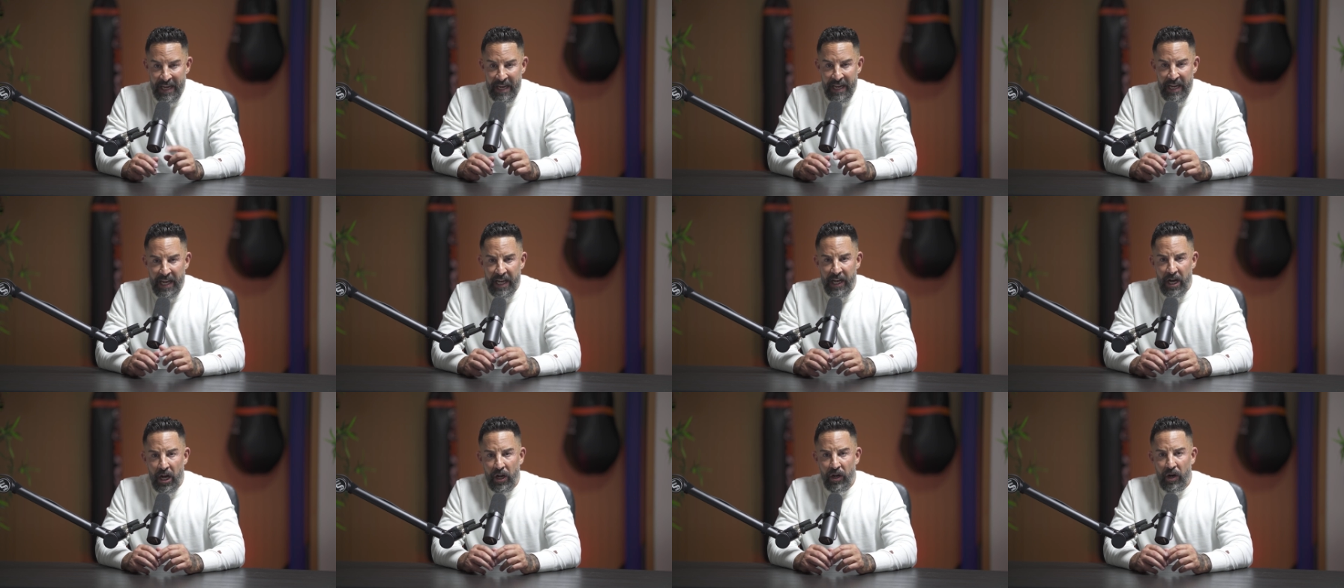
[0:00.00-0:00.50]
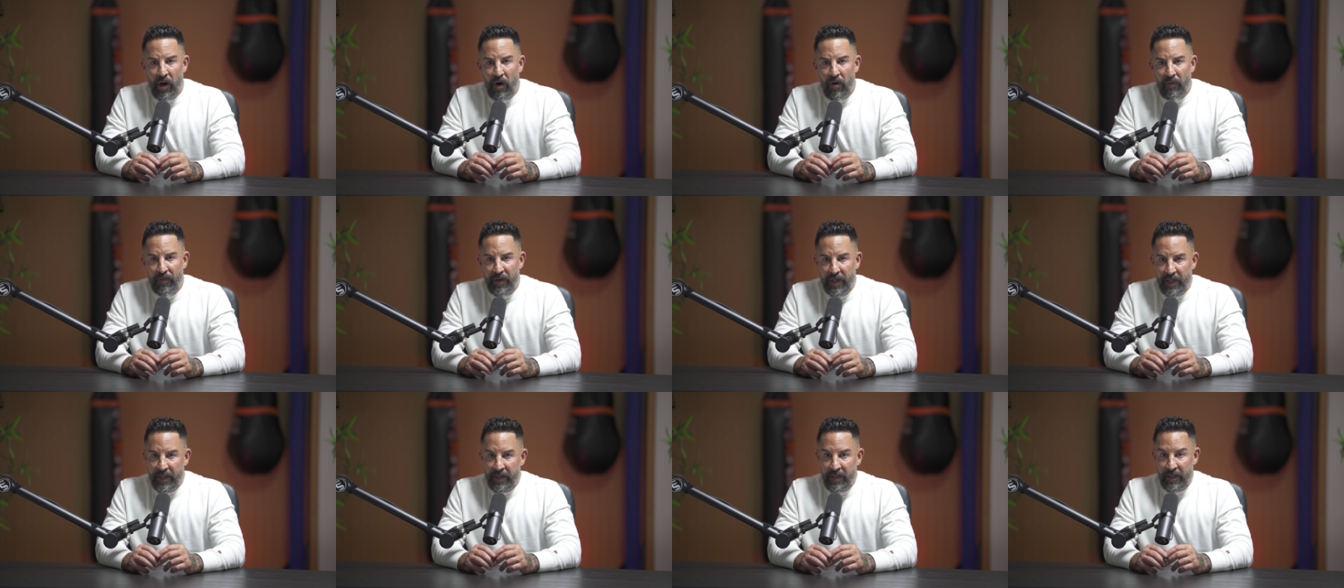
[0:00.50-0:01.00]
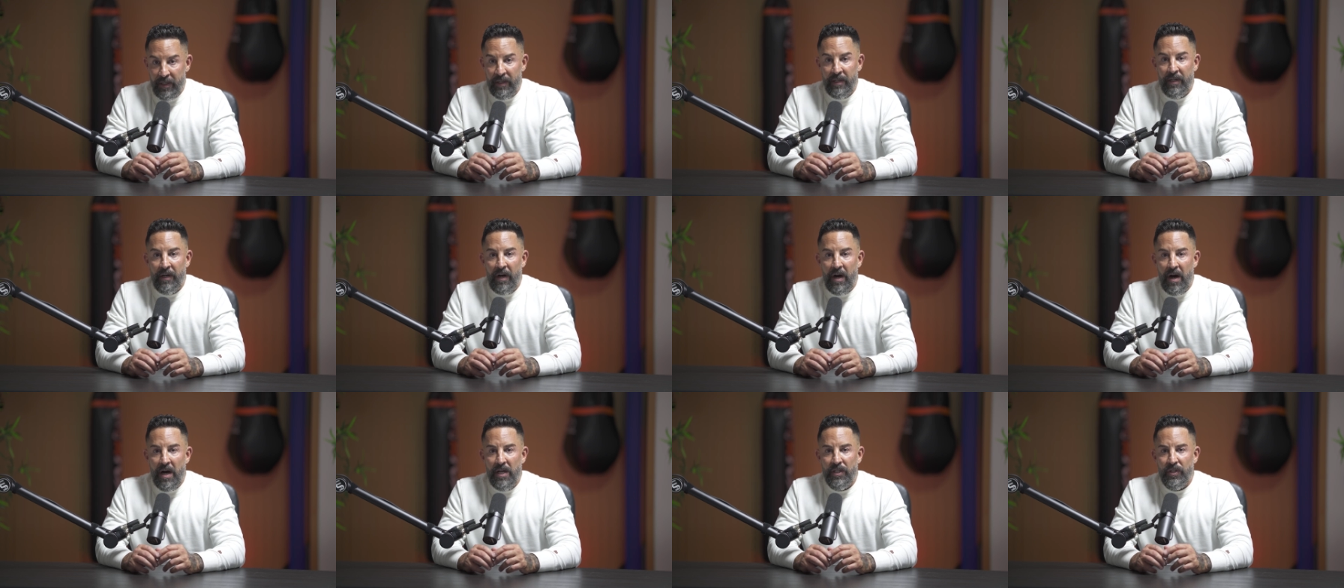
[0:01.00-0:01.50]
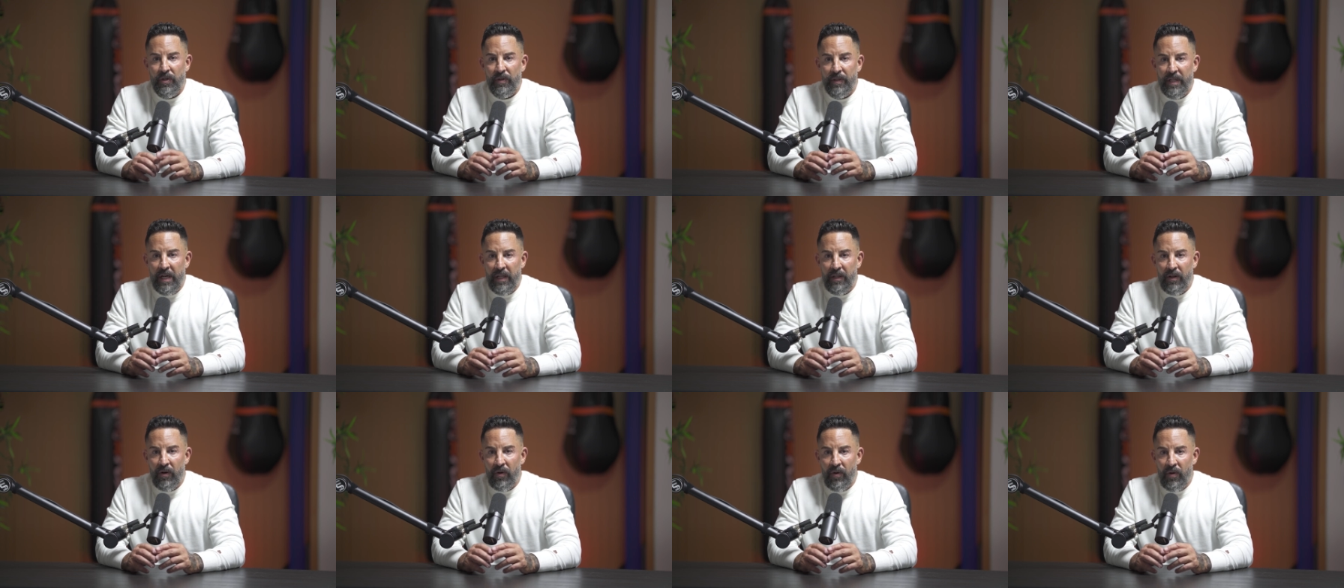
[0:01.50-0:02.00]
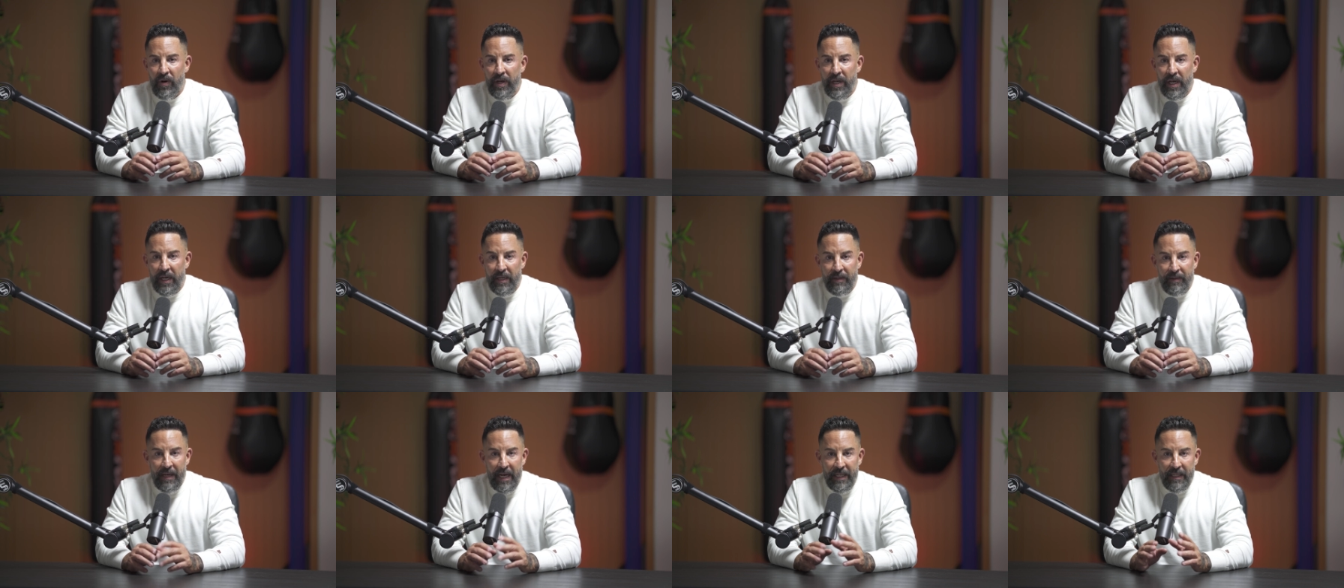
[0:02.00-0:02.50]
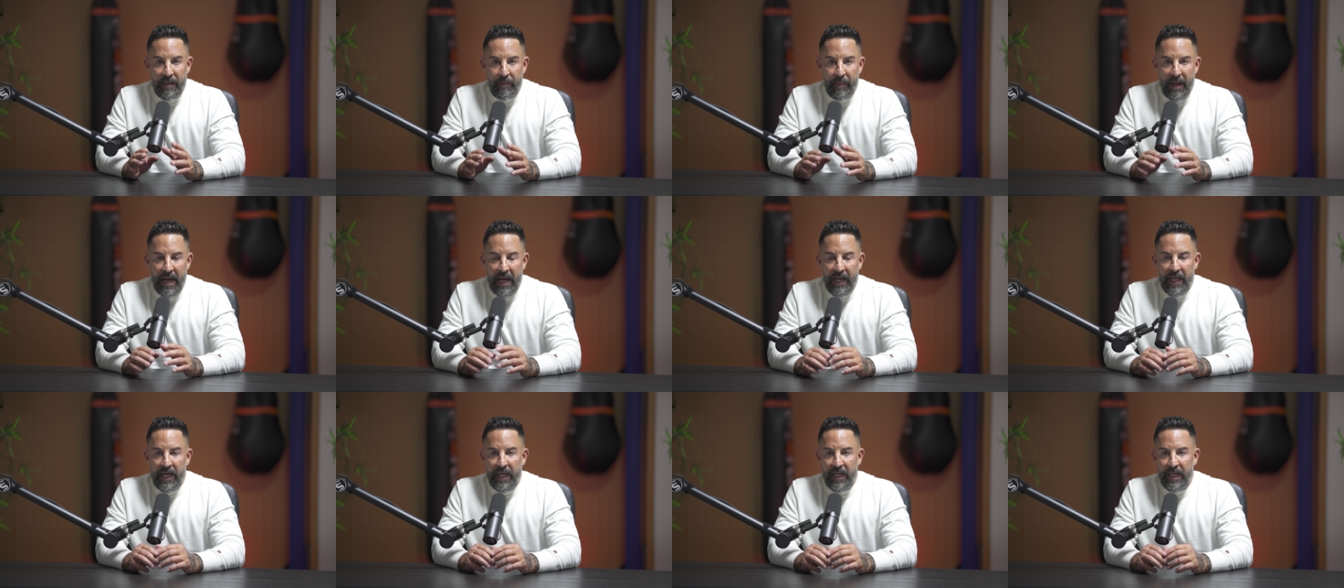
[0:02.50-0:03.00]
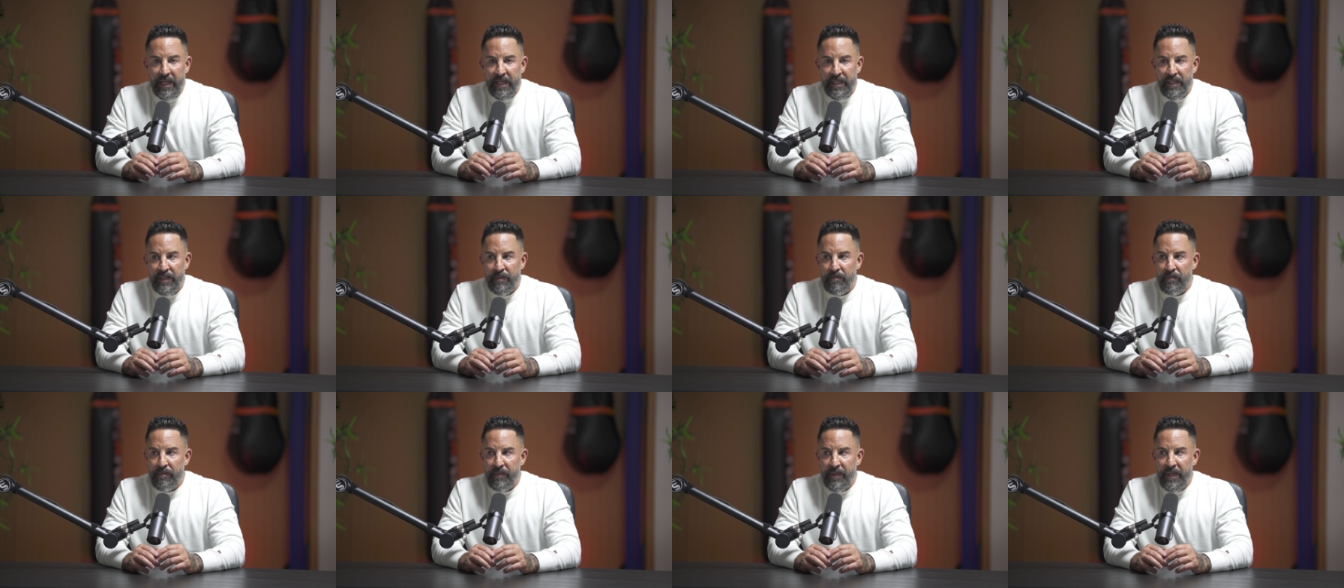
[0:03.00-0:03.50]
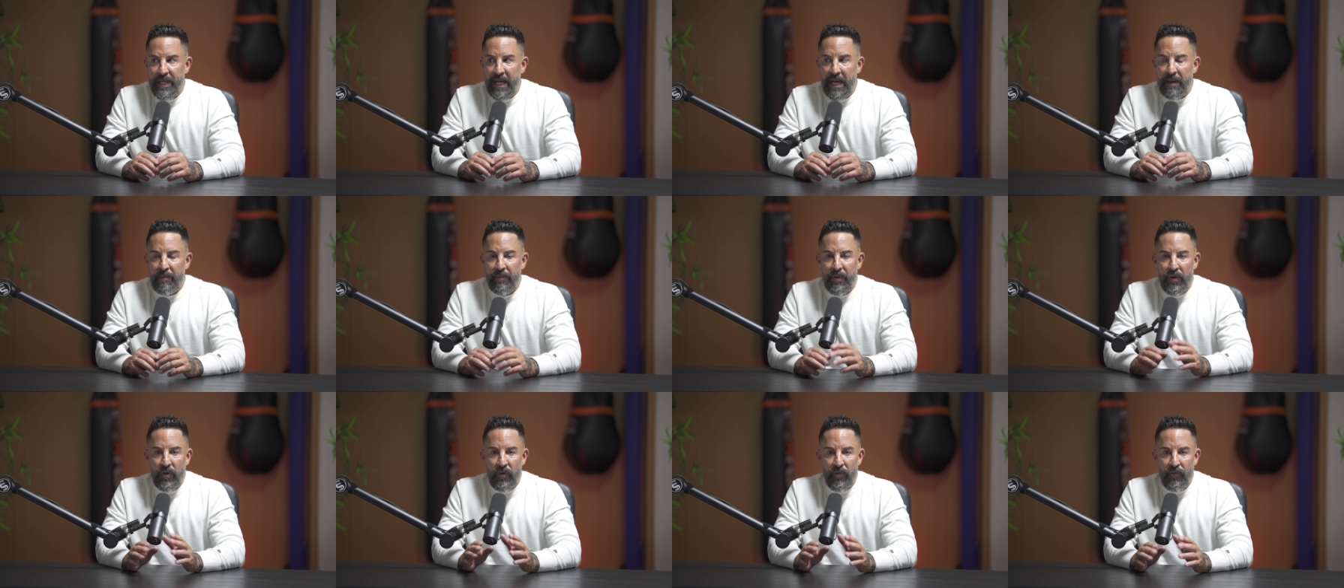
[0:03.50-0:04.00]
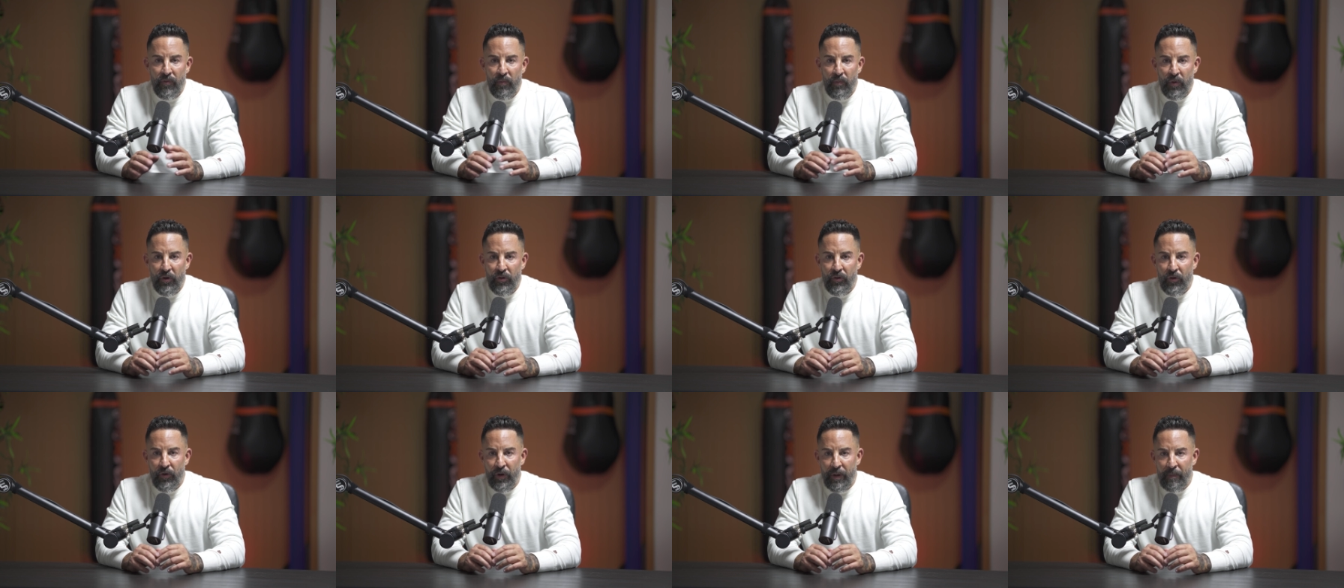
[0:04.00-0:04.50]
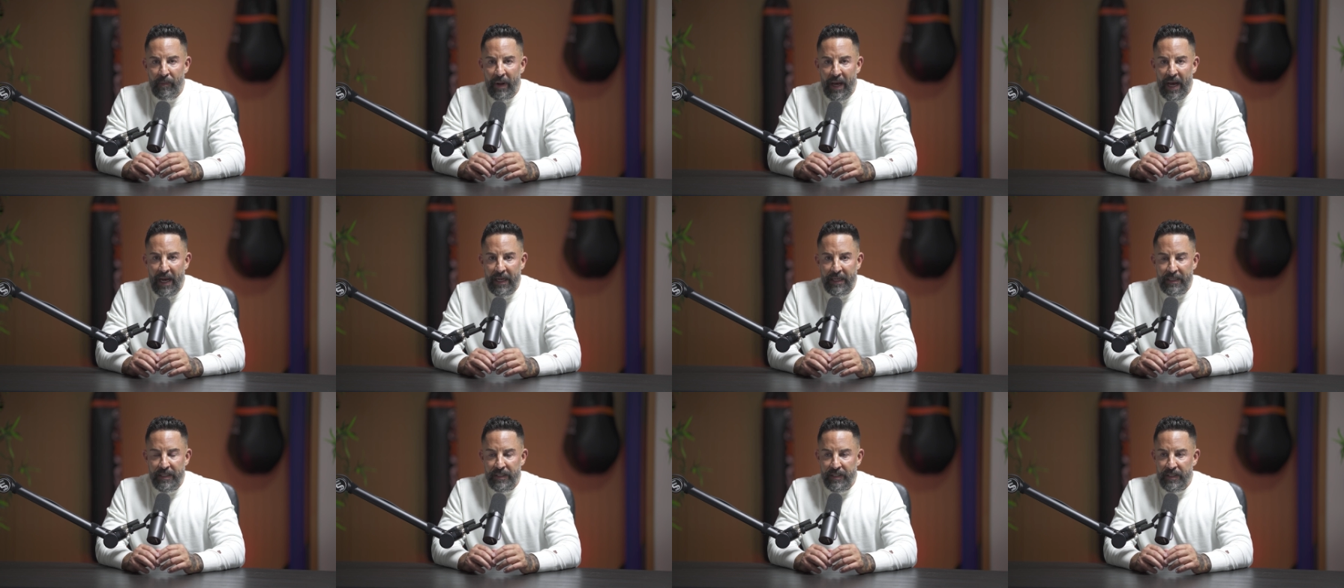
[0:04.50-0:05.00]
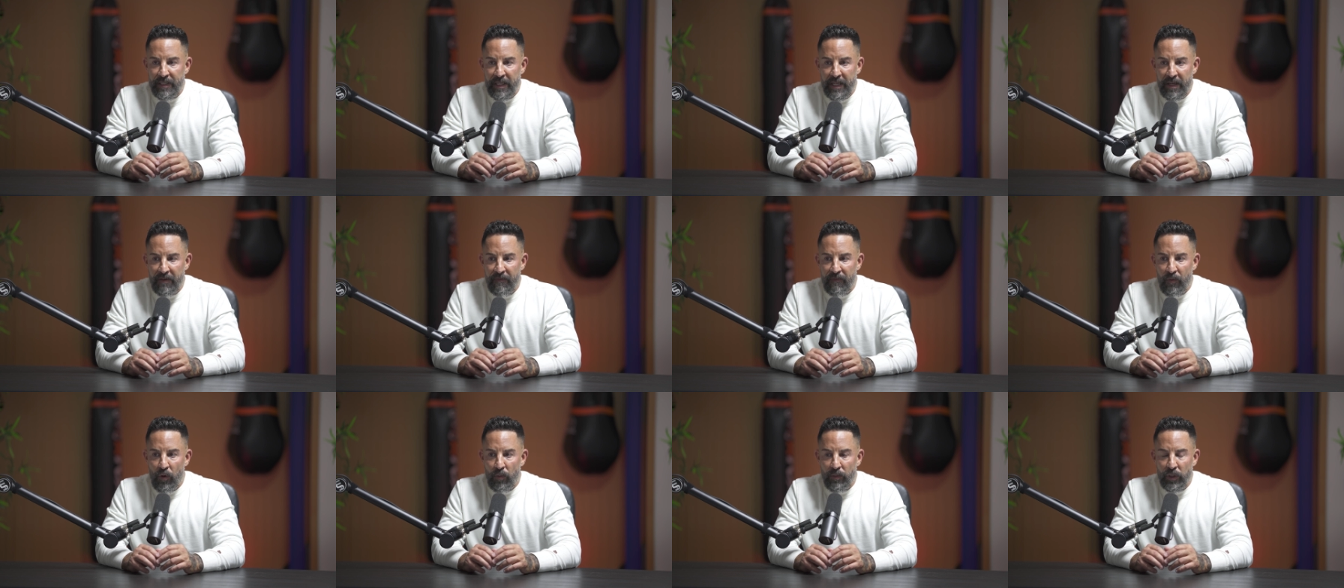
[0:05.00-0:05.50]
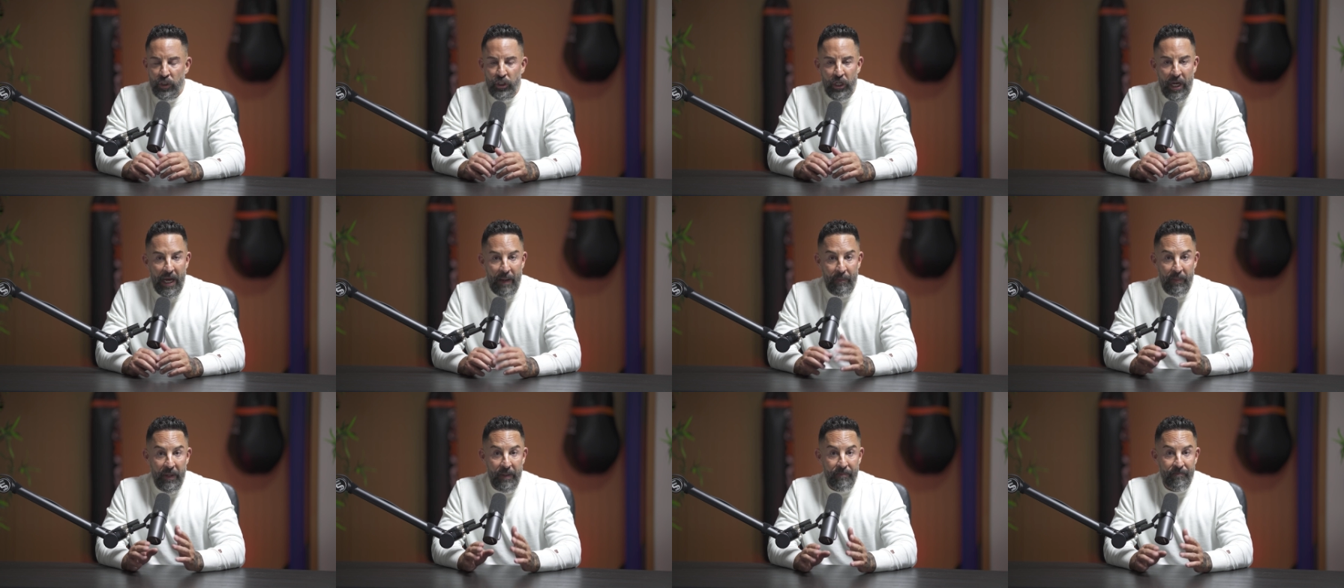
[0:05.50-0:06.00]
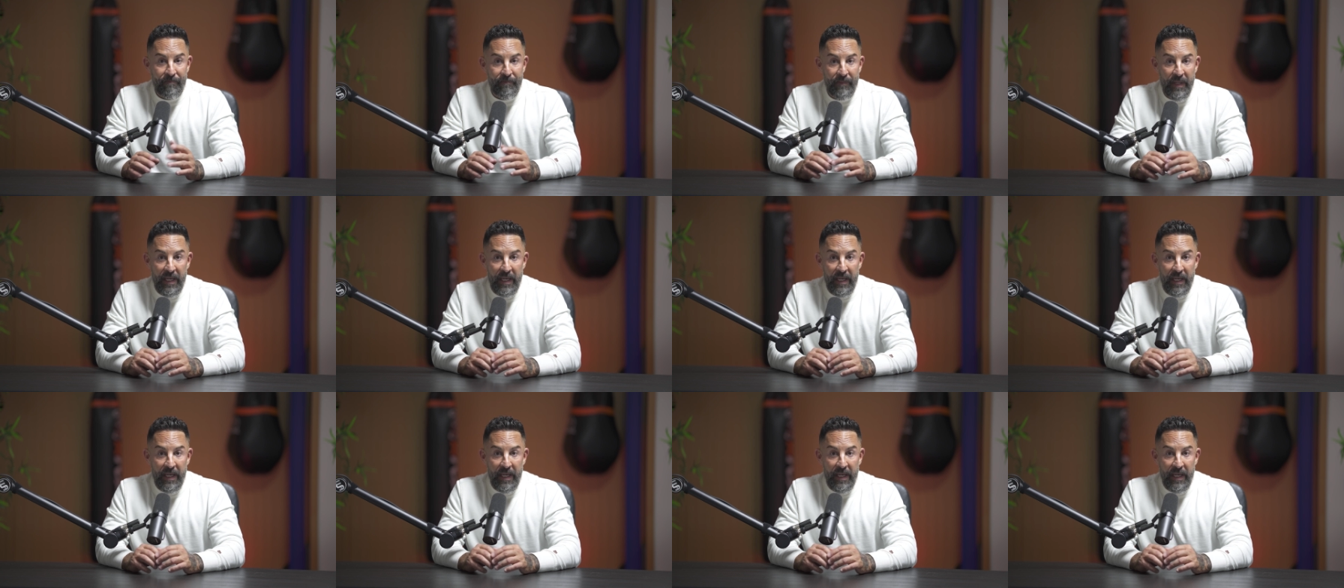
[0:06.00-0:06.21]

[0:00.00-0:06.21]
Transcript: he got COVID. Oscar De La Hoya had to back out of his debut from returning back as the former champion.